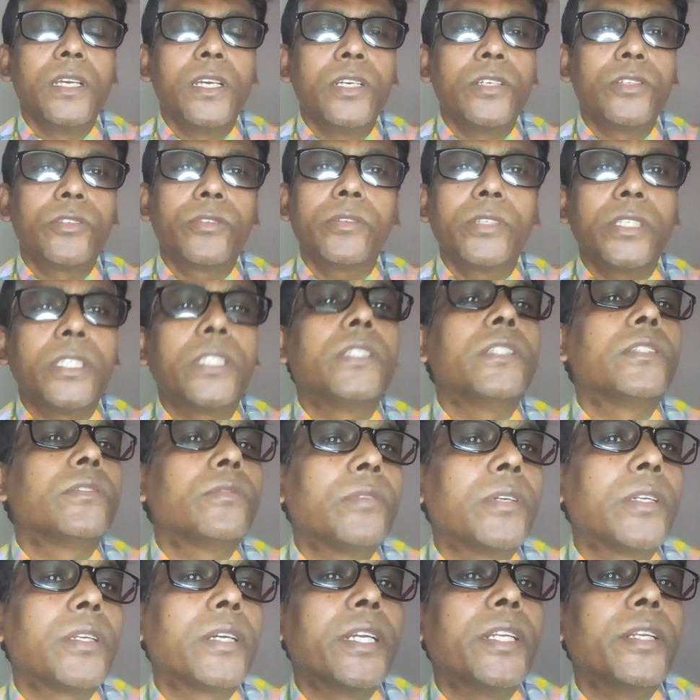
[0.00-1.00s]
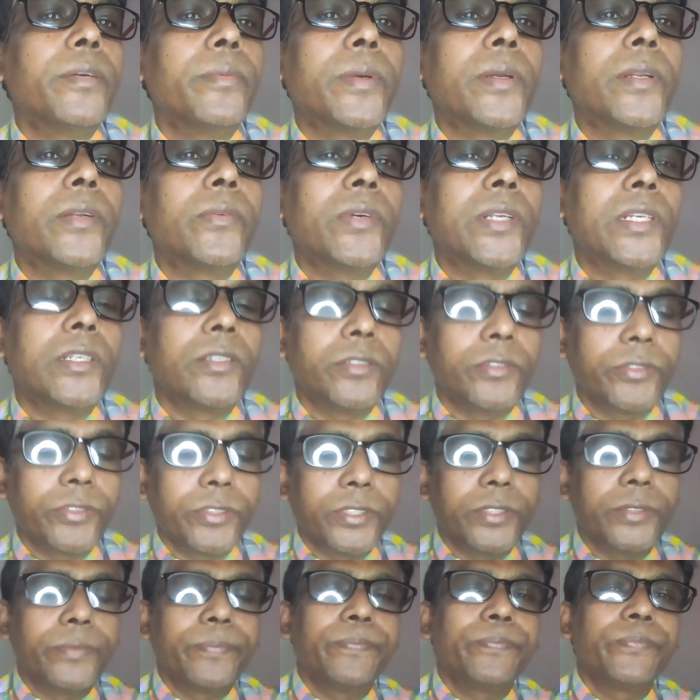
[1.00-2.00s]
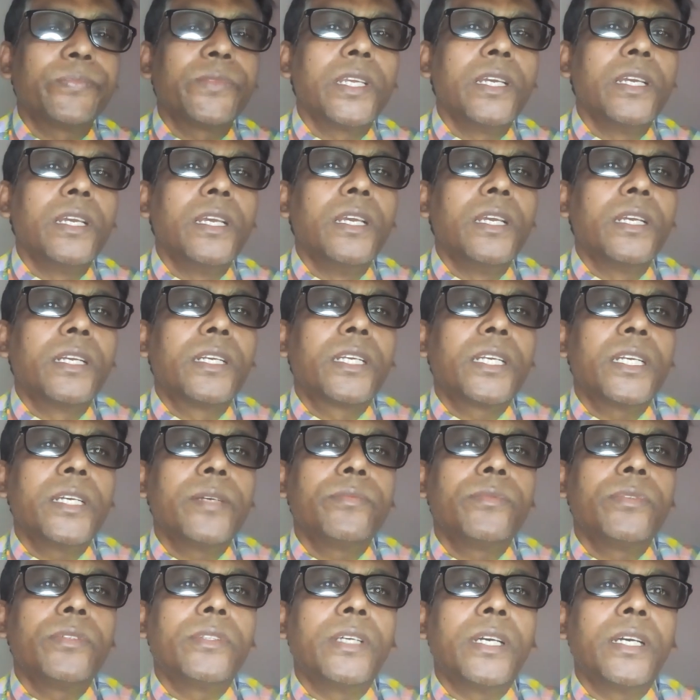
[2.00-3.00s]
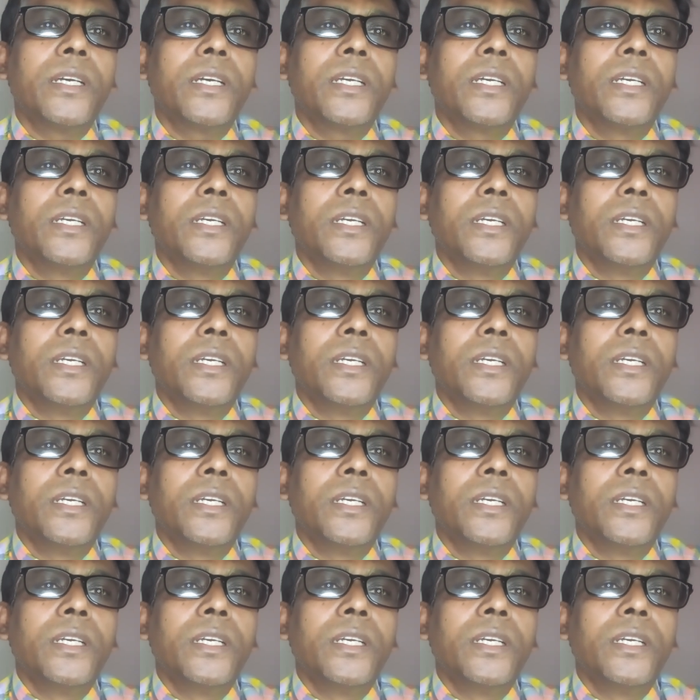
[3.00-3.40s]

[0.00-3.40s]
So it is one kind of amyloidosis. Come to the